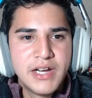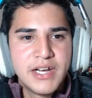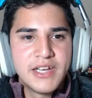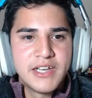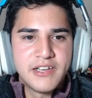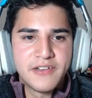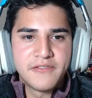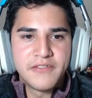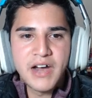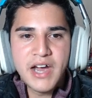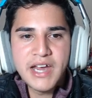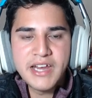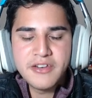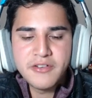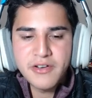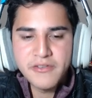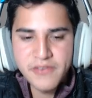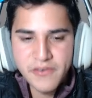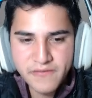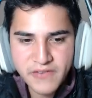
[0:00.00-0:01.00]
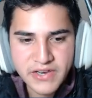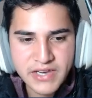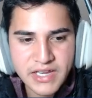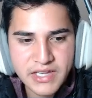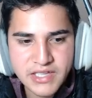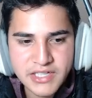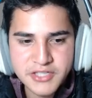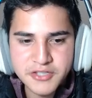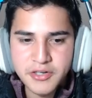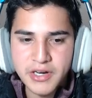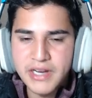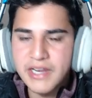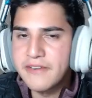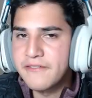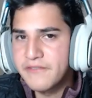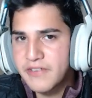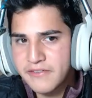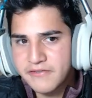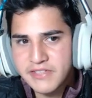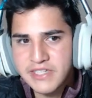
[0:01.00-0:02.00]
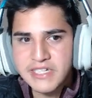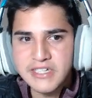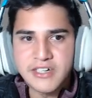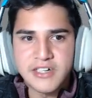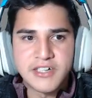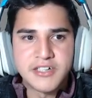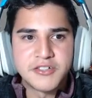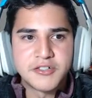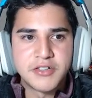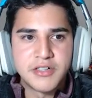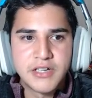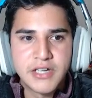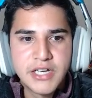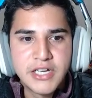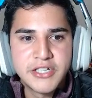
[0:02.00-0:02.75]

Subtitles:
Divine, you have a Vanilla Dragon 1500,